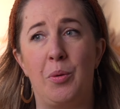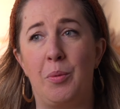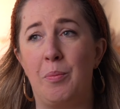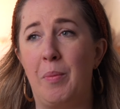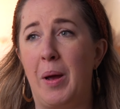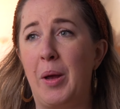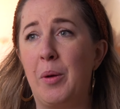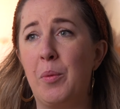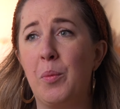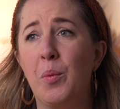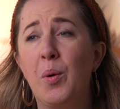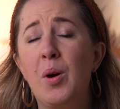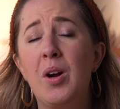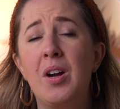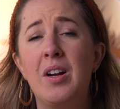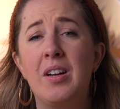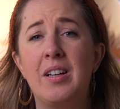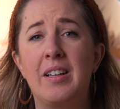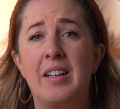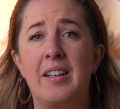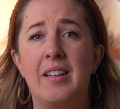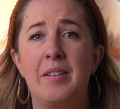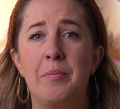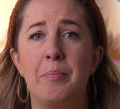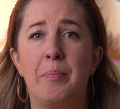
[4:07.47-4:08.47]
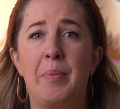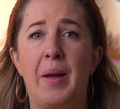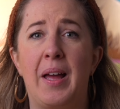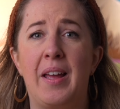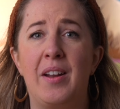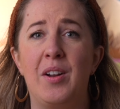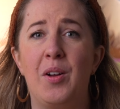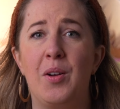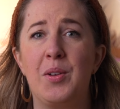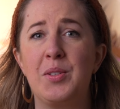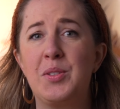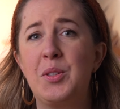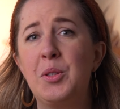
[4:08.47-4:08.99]
my work, but
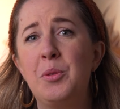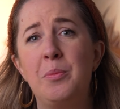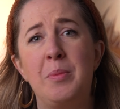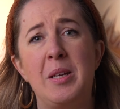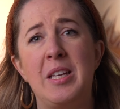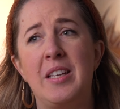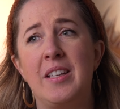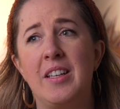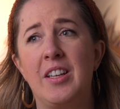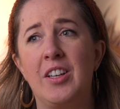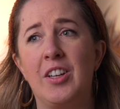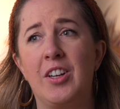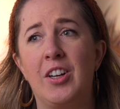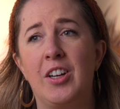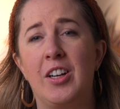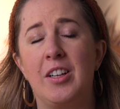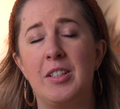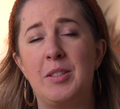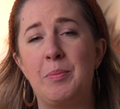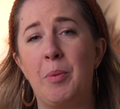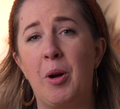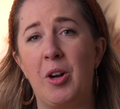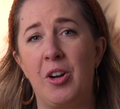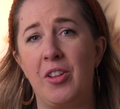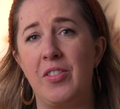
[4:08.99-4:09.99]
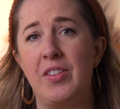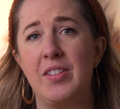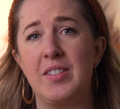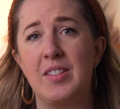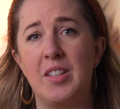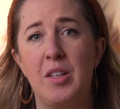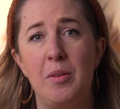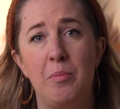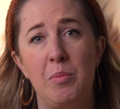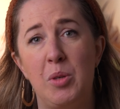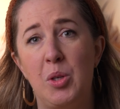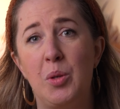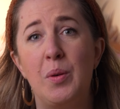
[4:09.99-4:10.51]
also being here as part of this
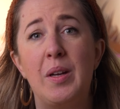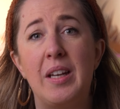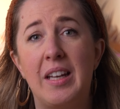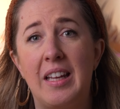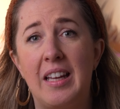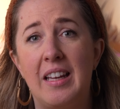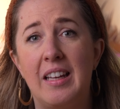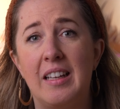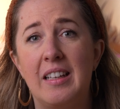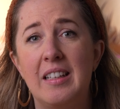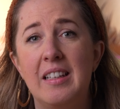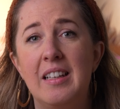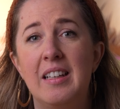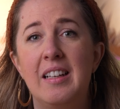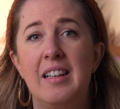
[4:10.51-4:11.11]
community.